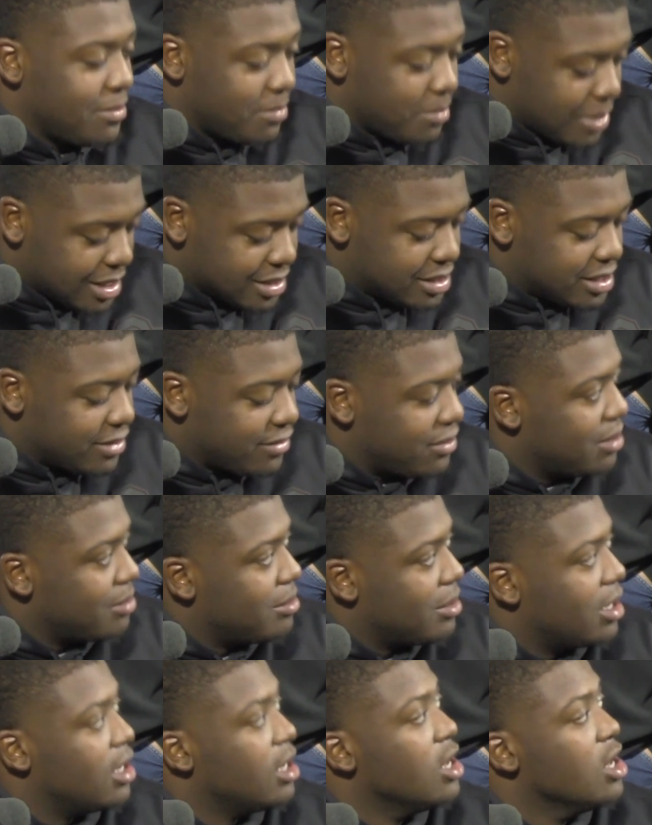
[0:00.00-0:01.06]
positivity,
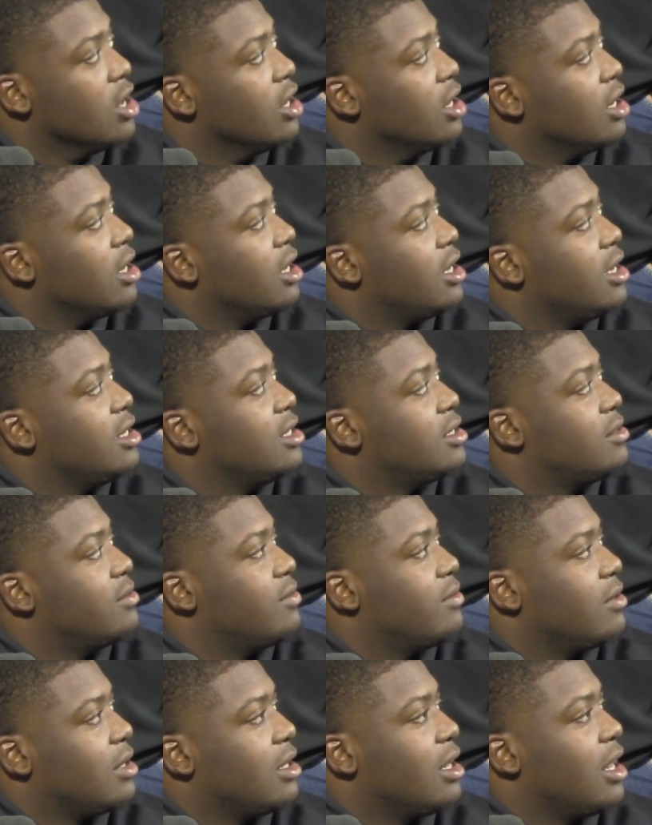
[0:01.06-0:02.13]
but he's
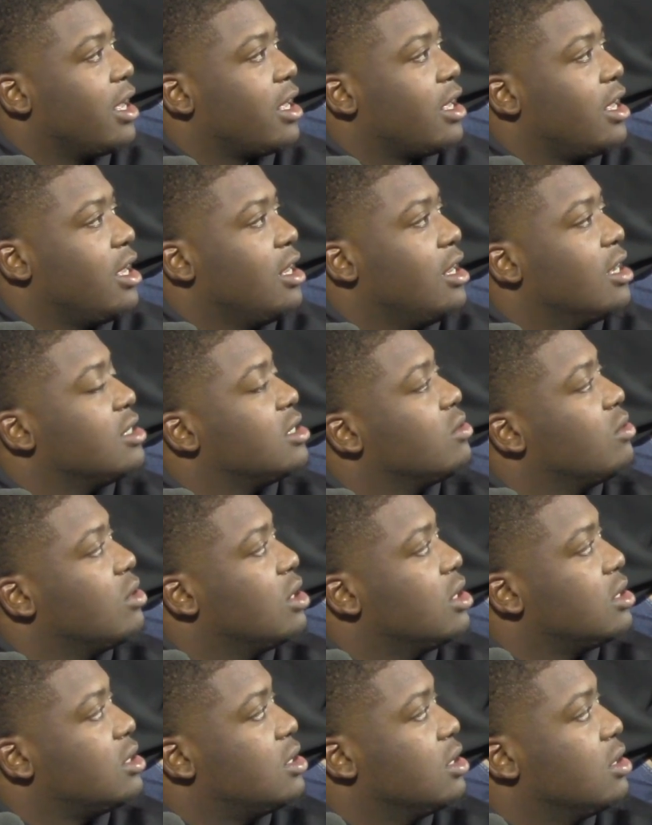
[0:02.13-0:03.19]
like he doesn't want
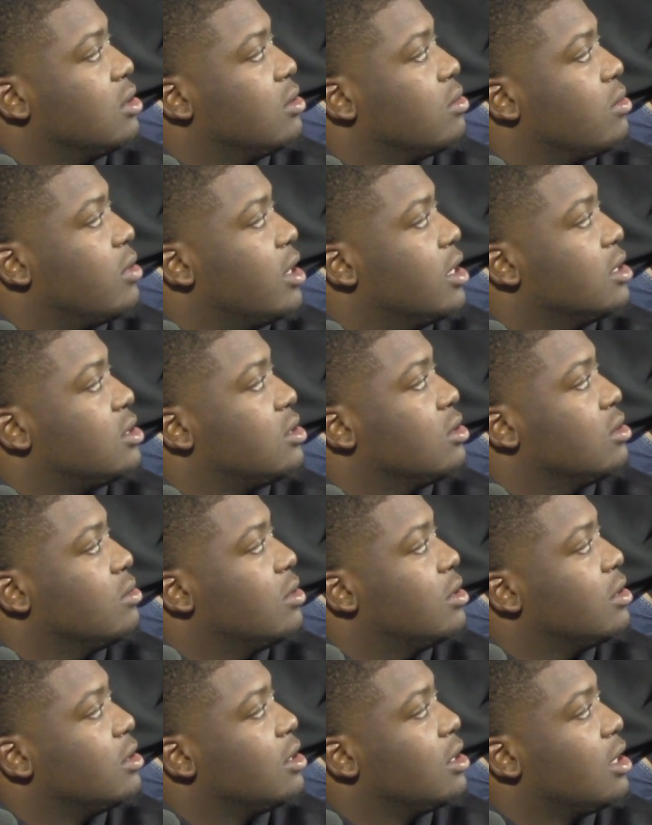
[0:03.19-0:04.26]
us to rest on
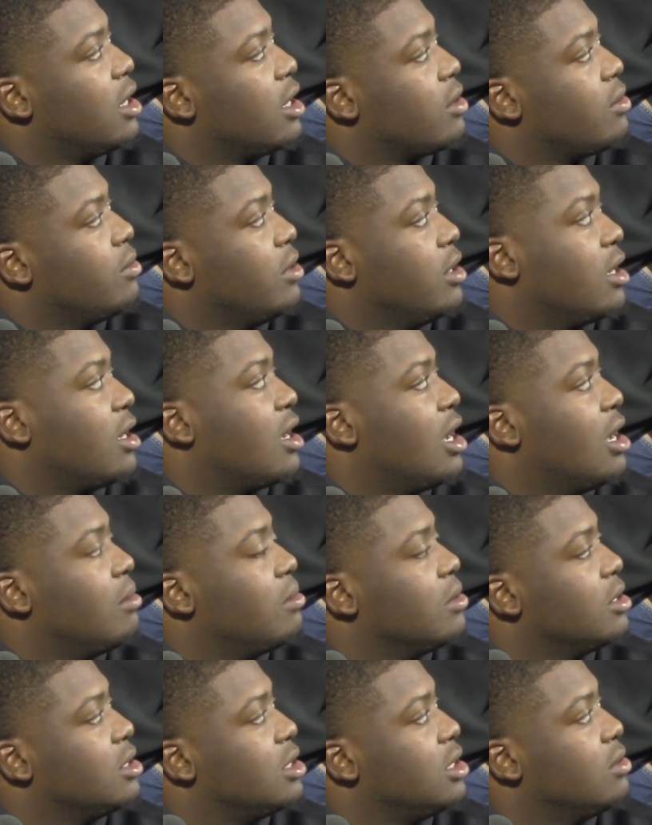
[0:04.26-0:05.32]
what like we
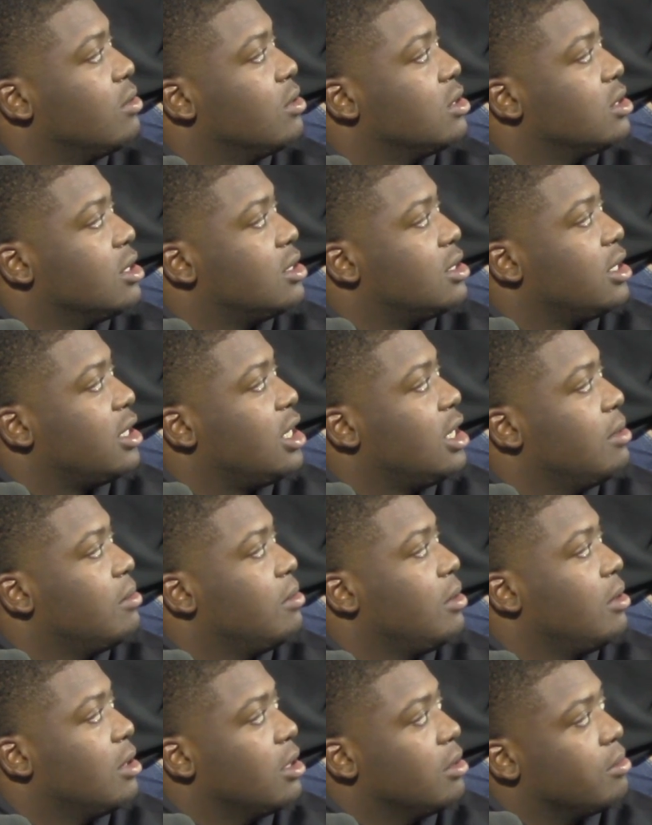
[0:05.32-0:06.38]
accomplished. He wants us to keep
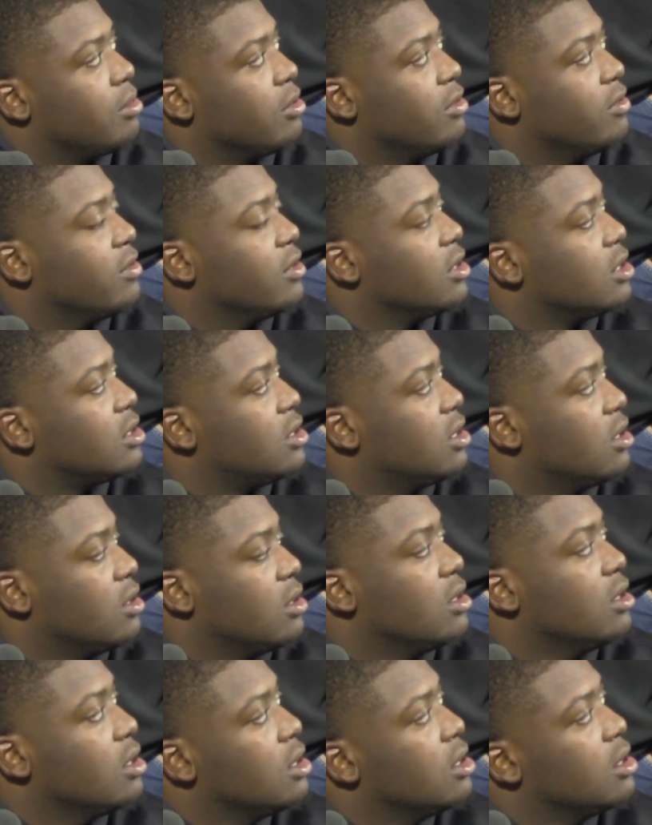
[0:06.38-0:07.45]
improving. So
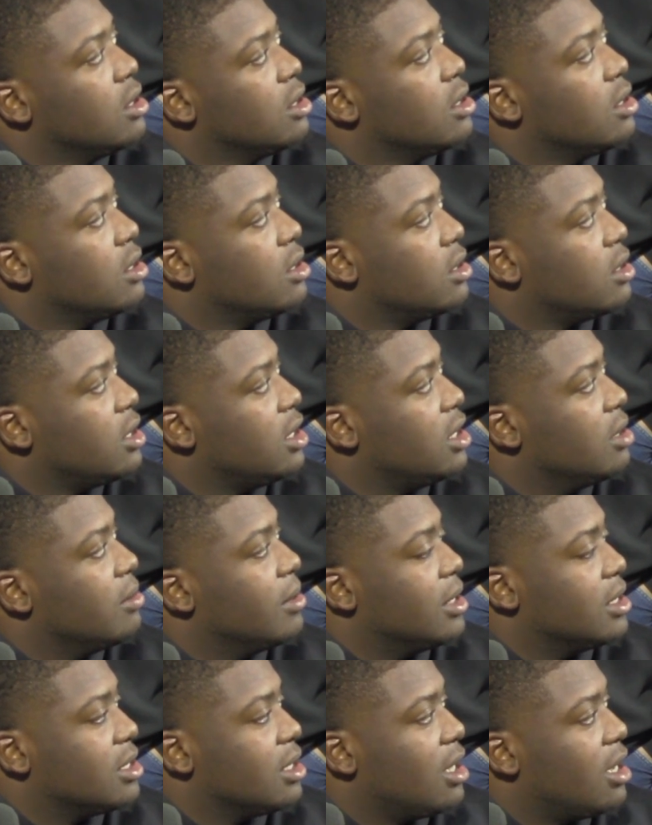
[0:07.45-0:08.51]
he
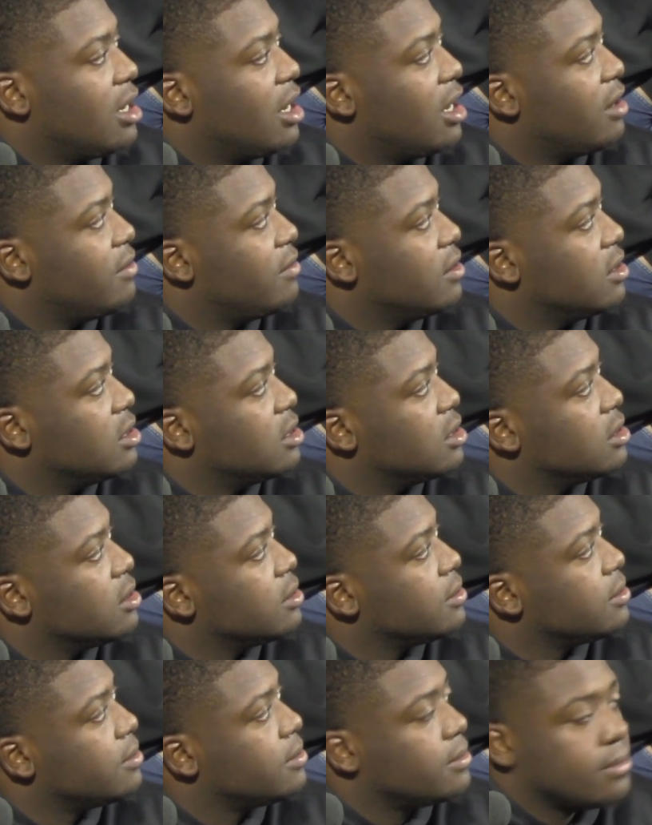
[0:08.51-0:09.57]
demands a lot out of us.
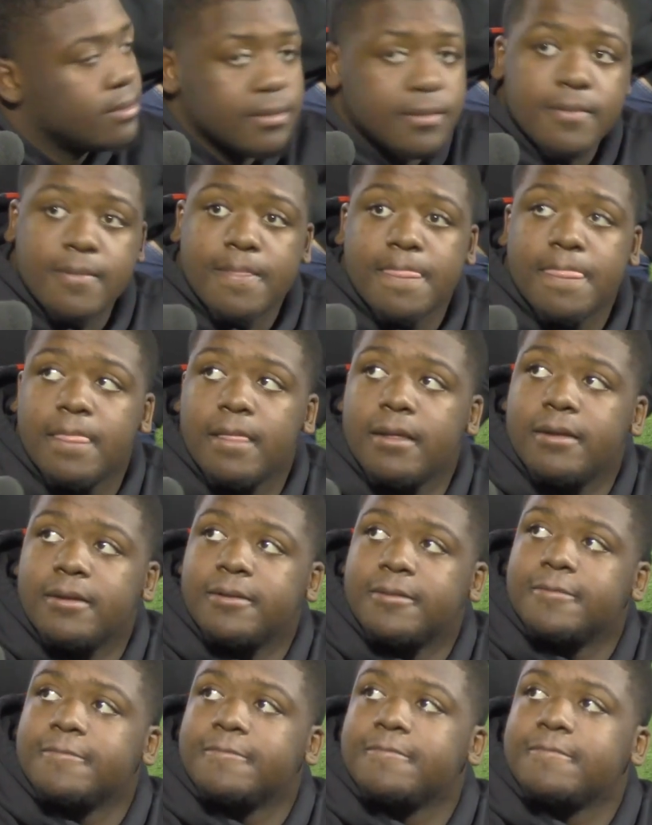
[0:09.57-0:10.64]
You go through
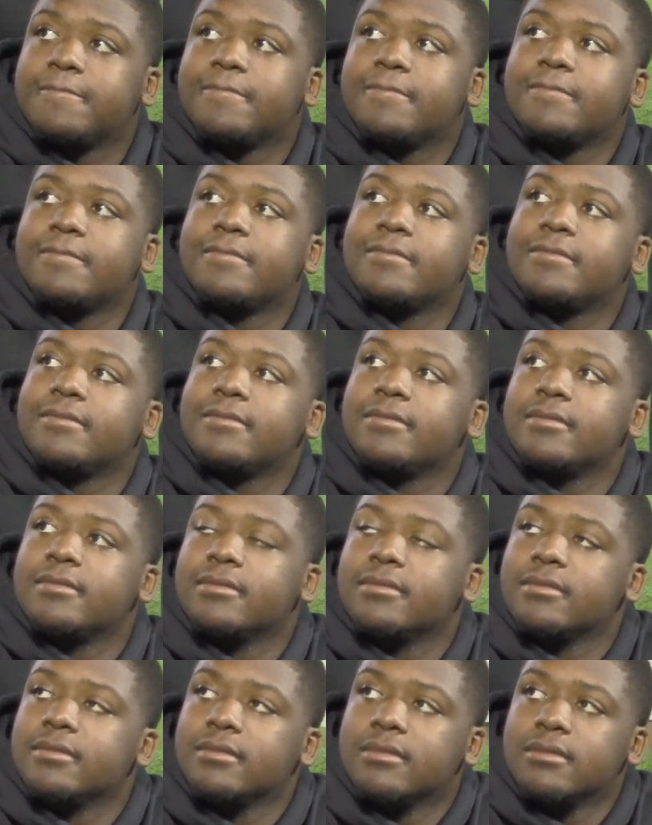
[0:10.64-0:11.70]
obviously a, a huge
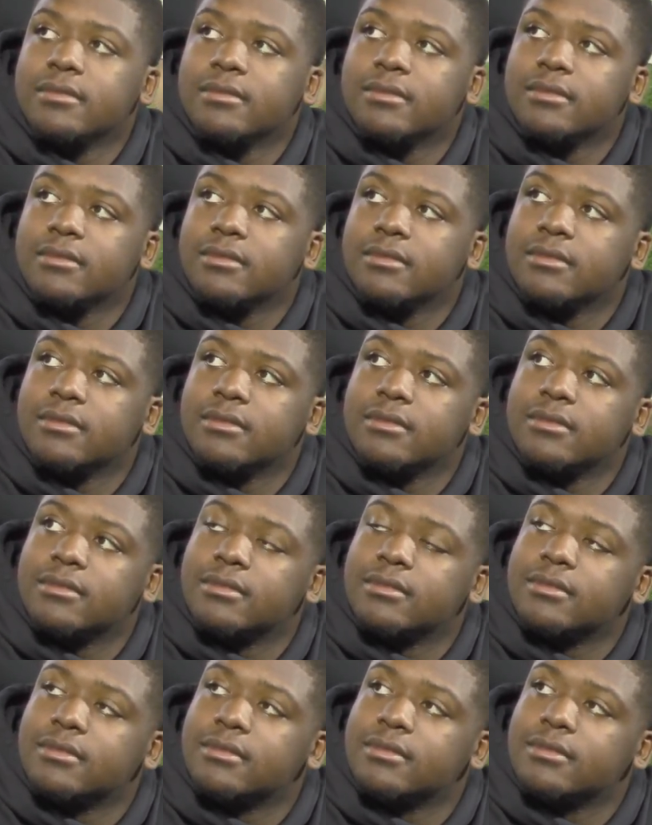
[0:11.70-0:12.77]
win, and then you
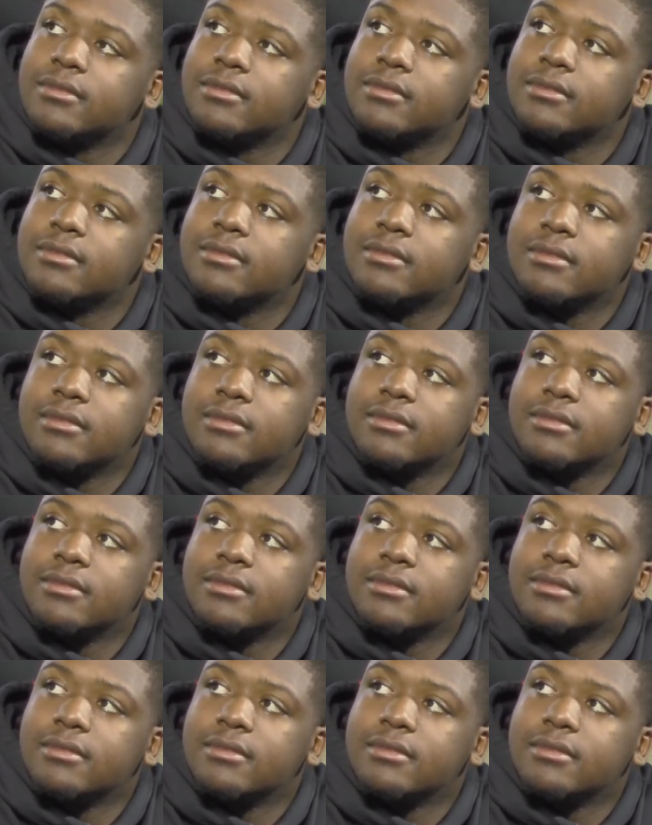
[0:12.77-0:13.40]
everyone's already